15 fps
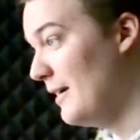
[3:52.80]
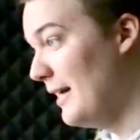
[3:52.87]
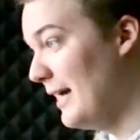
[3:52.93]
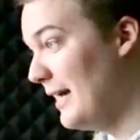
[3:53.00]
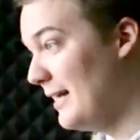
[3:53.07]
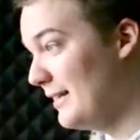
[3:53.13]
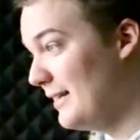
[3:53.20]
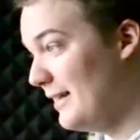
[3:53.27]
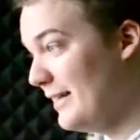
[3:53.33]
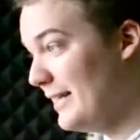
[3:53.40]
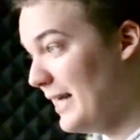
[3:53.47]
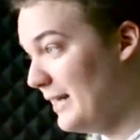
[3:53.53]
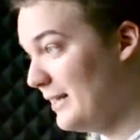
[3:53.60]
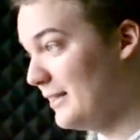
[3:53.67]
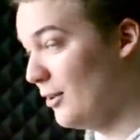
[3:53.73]
and in the
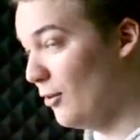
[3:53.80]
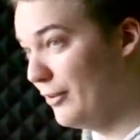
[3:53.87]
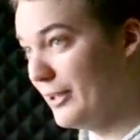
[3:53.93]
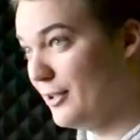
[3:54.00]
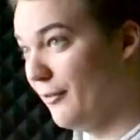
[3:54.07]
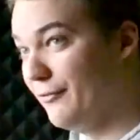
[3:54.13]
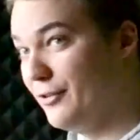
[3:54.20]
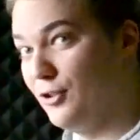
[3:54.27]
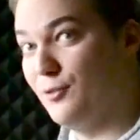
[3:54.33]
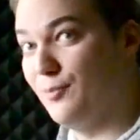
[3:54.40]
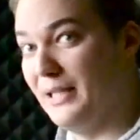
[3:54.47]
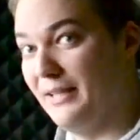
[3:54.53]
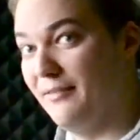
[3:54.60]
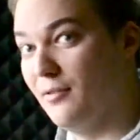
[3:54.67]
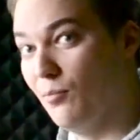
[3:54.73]
end it only confused
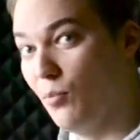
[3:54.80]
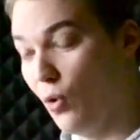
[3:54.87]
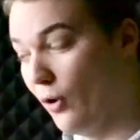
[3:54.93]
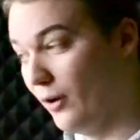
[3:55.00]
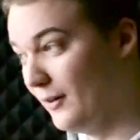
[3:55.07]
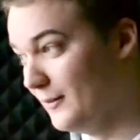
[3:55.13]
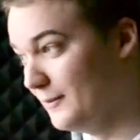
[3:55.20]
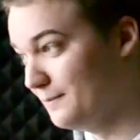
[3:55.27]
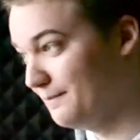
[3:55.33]
me even more.